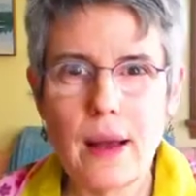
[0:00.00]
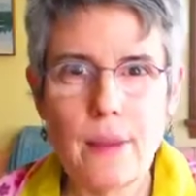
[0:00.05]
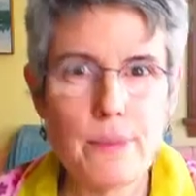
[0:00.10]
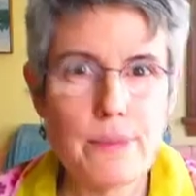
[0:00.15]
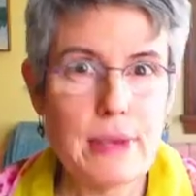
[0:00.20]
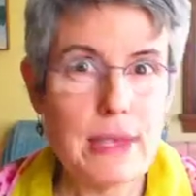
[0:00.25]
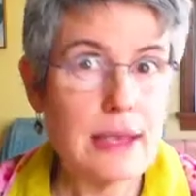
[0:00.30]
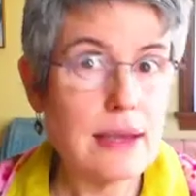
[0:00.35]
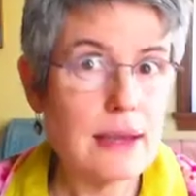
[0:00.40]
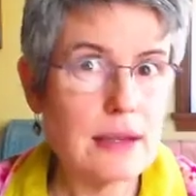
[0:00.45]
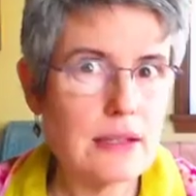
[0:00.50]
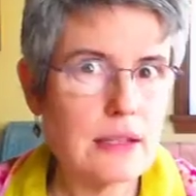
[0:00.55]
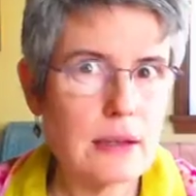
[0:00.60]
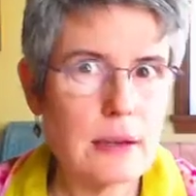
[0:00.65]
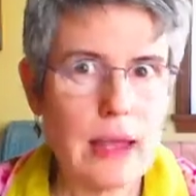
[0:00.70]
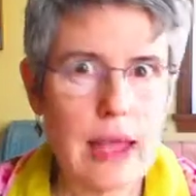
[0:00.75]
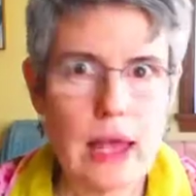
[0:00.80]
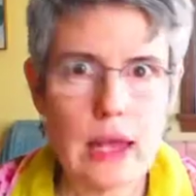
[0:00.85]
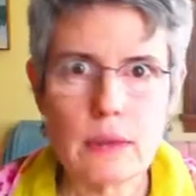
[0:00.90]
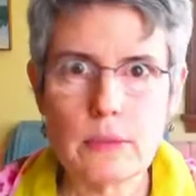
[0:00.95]
beings,
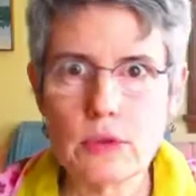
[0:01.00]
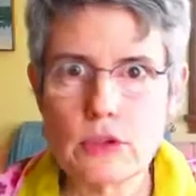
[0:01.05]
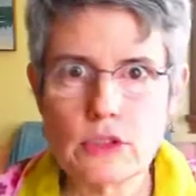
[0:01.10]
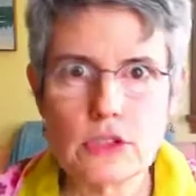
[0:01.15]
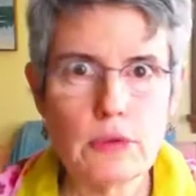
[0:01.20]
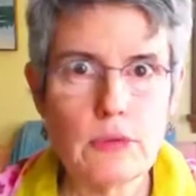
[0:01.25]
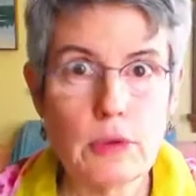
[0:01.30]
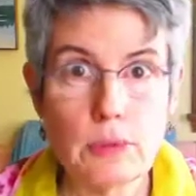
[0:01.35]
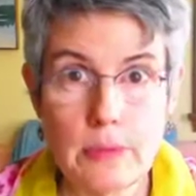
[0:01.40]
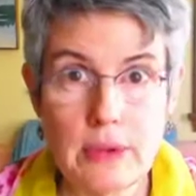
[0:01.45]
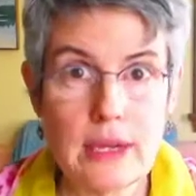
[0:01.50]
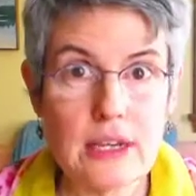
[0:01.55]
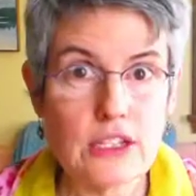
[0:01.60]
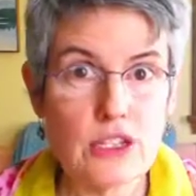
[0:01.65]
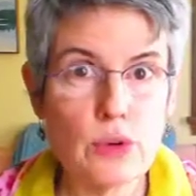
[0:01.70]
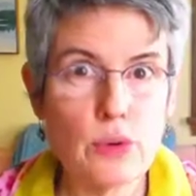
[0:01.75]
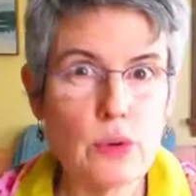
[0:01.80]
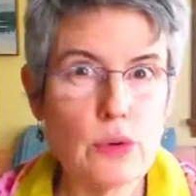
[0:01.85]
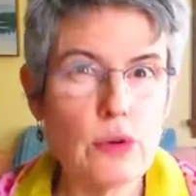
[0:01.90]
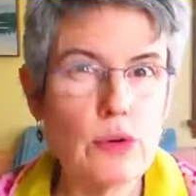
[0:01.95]
animals, human beings
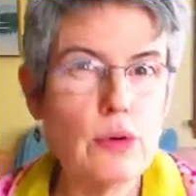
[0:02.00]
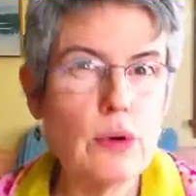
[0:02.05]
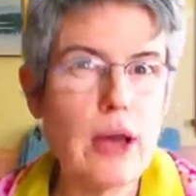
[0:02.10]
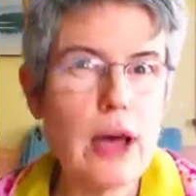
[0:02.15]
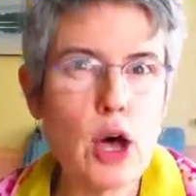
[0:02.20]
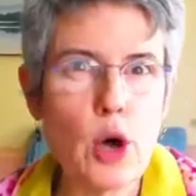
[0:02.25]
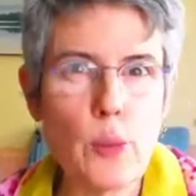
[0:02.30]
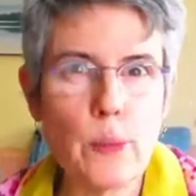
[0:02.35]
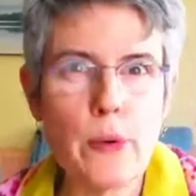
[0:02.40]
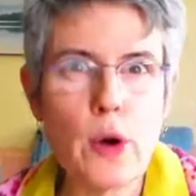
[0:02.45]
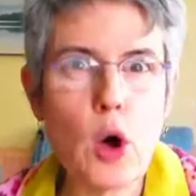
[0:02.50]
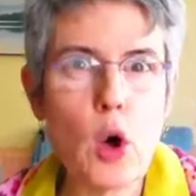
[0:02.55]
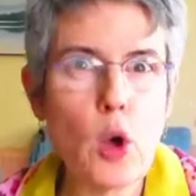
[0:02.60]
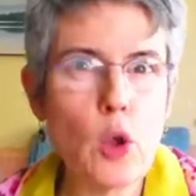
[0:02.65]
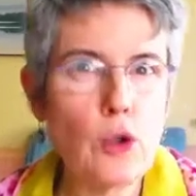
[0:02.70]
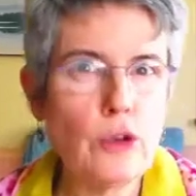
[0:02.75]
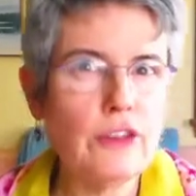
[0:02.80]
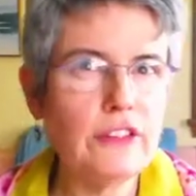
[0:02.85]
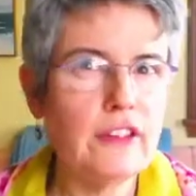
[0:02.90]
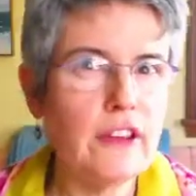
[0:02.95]
who help
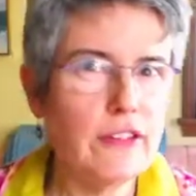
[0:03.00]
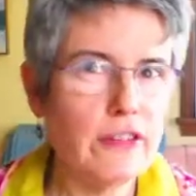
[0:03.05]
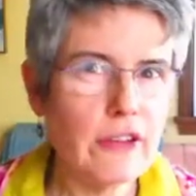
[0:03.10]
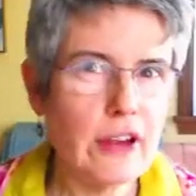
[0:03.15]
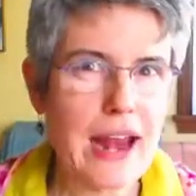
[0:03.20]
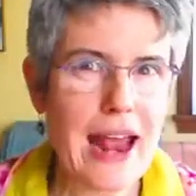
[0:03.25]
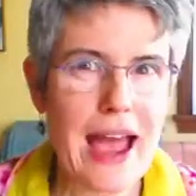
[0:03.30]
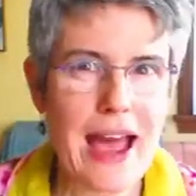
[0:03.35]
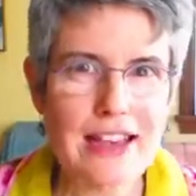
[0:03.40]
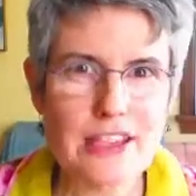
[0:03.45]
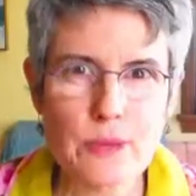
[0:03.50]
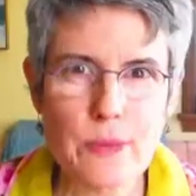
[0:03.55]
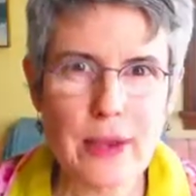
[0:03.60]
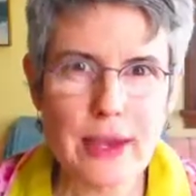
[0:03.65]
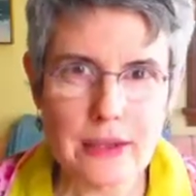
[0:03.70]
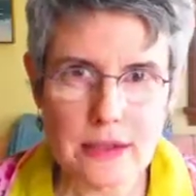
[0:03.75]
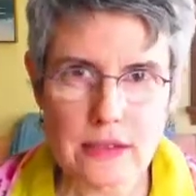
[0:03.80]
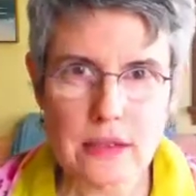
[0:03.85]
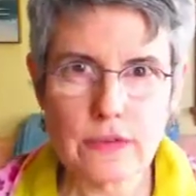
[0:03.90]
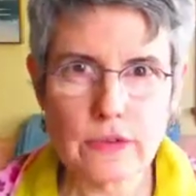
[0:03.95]
hold different
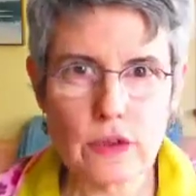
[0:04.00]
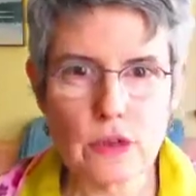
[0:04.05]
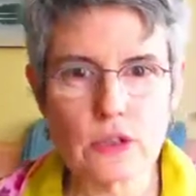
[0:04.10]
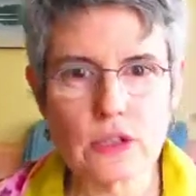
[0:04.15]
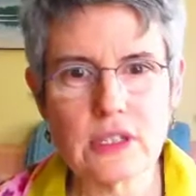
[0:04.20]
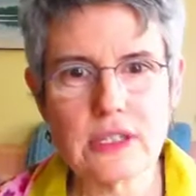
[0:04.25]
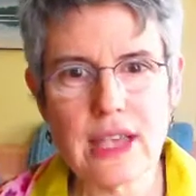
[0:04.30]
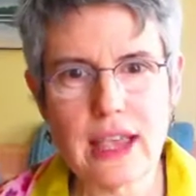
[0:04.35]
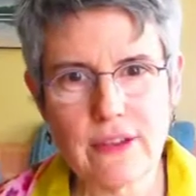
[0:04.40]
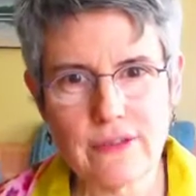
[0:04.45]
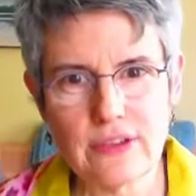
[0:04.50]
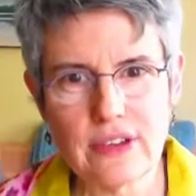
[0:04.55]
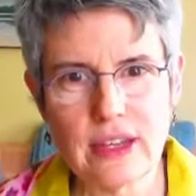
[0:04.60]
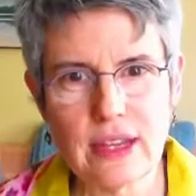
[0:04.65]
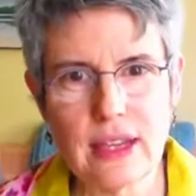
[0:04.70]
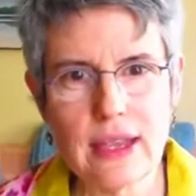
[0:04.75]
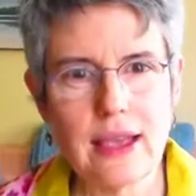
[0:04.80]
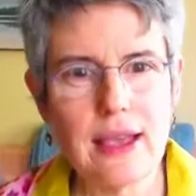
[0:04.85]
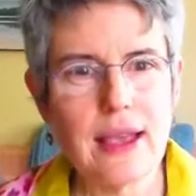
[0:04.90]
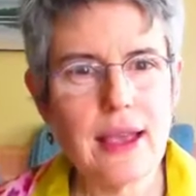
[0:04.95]
aspects of your
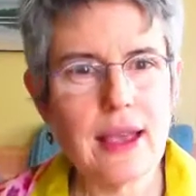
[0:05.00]
safety.